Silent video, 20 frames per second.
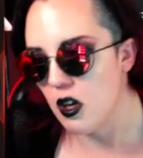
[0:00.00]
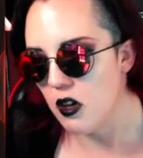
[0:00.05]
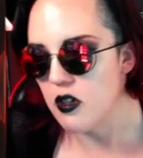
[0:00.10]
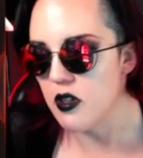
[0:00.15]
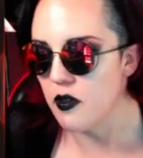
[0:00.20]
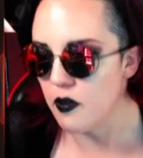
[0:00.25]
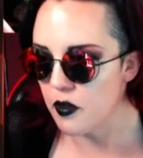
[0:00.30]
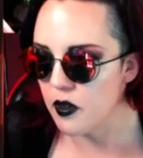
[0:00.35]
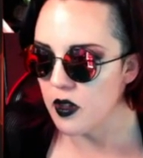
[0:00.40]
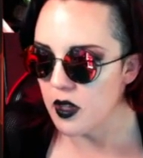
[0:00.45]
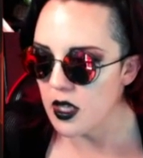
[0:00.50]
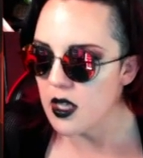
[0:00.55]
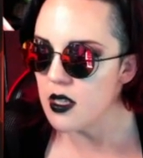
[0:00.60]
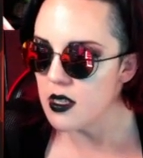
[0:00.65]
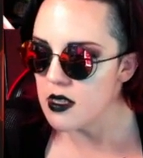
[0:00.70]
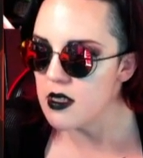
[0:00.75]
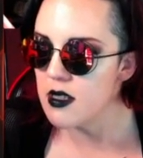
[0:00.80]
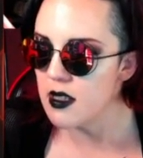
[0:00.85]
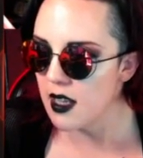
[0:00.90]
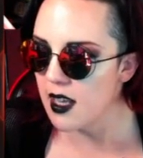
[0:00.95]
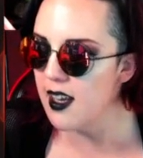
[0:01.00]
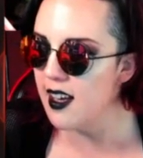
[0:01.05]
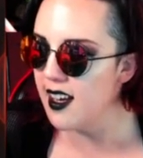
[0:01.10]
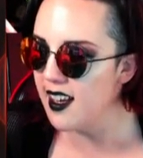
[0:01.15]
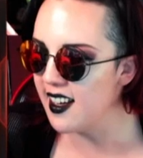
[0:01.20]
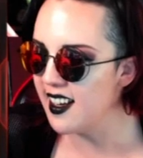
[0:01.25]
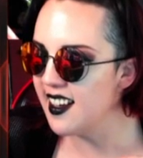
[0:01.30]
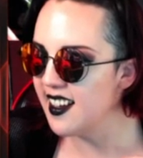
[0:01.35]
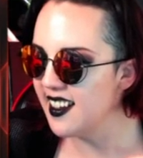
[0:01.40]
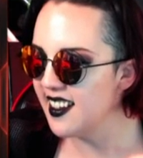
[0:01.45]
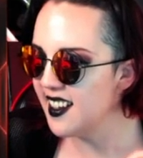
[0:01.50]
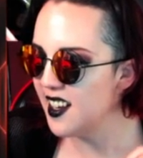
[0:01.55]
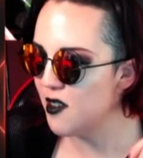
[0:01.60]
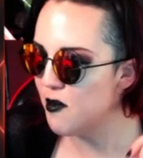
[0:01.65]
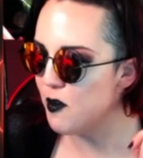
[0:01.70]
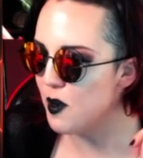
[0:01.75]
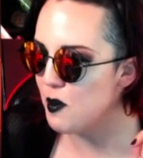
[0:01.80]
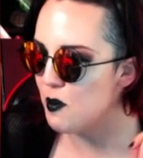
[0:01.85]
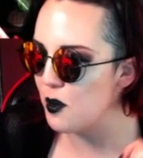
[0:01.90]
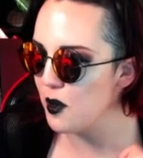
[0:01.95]
charging for this.
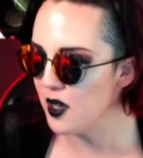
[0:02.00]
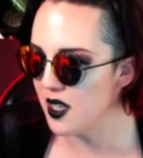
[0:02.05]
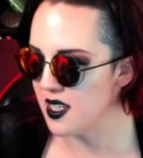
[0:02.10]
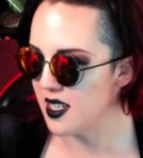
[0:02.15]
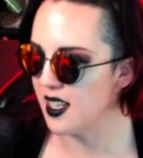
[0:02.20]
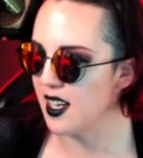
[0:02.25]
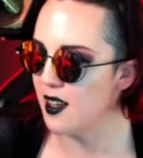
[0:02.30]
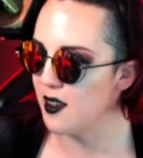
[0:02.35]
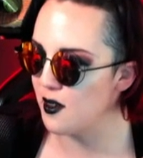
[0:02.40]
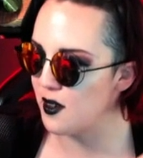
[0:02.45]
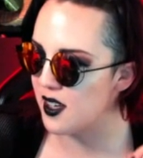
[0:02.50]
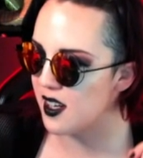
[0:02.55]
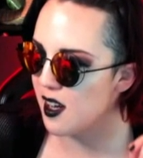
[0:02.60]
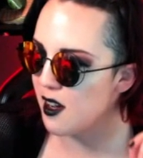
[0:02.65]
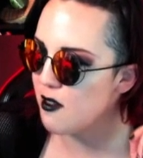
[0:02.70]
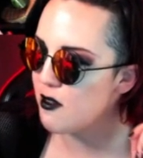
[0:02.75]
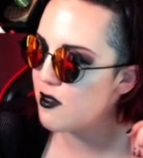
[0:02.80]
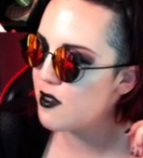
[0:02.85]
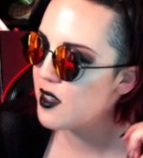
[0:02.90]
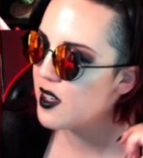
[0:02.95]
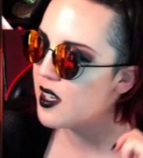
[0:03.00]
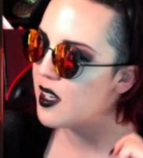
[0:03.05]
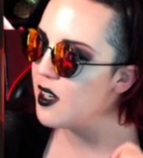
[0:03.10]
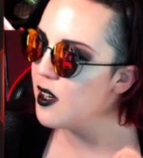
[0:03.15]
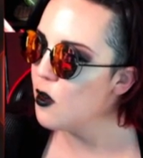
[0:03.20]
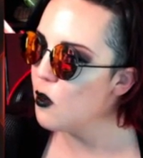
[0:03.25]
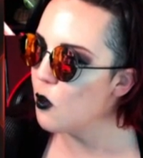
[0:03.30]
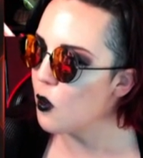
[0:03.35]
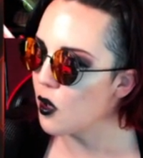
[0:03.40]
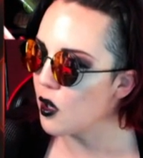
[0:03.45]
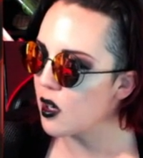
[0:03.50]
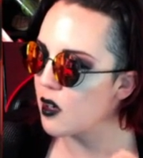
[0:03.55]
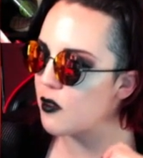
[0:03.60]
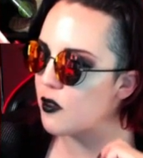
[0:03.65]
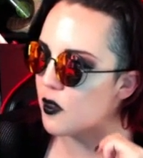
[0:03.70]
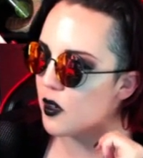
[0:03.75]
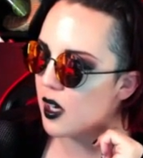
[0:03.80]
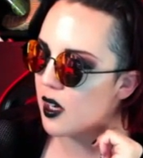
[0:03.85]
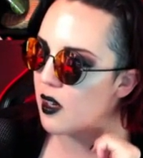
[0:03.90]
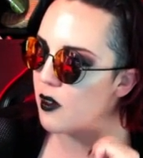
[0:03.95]
I've been putting together enough
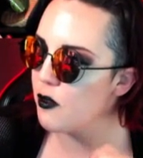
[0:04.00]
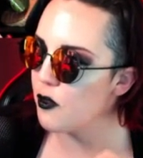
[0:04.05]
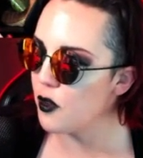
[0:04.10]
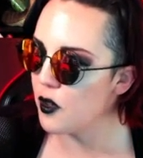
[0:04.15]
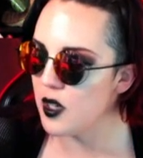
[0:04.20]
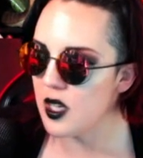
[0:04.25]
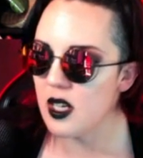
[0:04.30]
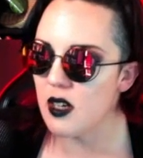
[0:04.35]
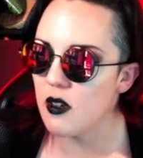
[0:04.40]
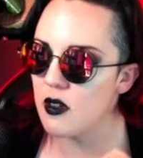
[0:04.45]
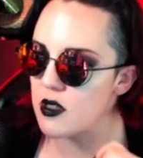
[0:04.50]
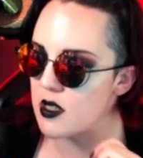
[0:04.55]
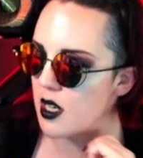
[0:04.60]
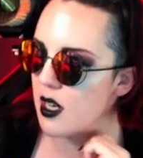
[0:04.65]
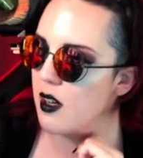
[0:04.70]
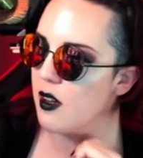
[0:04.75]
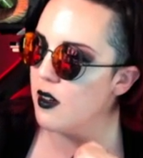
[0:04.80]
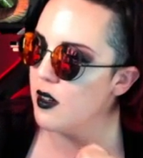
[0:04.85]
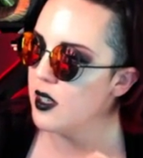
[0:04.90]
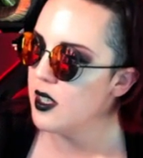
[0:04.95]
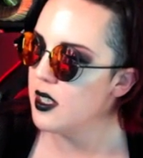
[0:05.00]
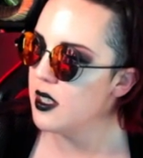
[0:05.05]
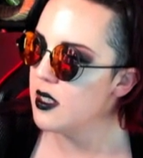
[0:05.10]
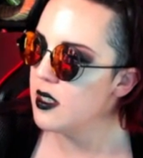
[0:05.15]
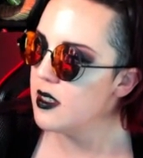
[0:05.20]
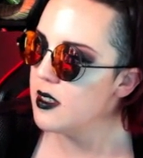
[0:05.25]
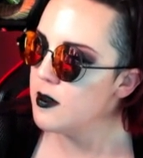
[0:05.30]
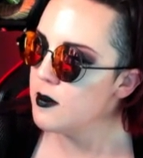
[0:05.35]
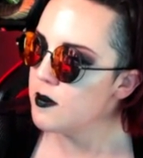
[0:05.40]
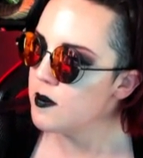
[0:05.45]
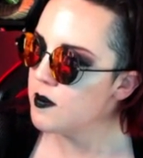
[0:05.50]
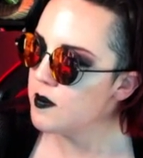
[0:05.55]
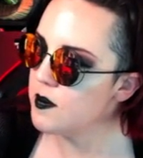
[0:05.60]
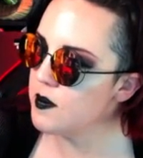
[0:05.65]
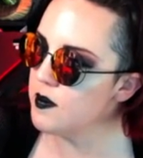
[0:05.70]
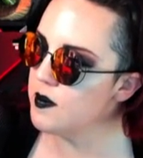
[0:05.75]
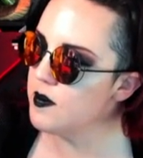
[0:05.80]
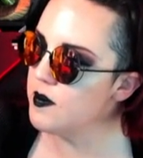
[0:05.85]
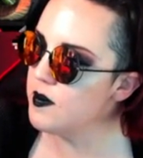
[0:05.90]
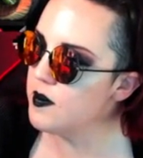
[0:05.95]
work for years now.
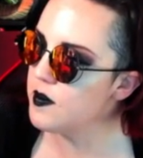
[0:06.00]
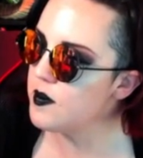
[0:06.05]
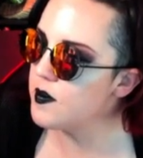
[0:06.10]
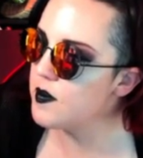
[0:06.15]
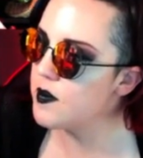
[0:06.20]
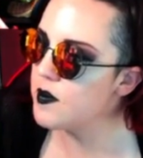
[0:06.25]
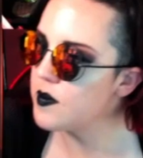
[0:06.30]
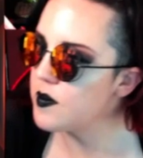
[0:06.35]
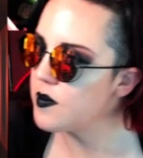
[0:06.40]
I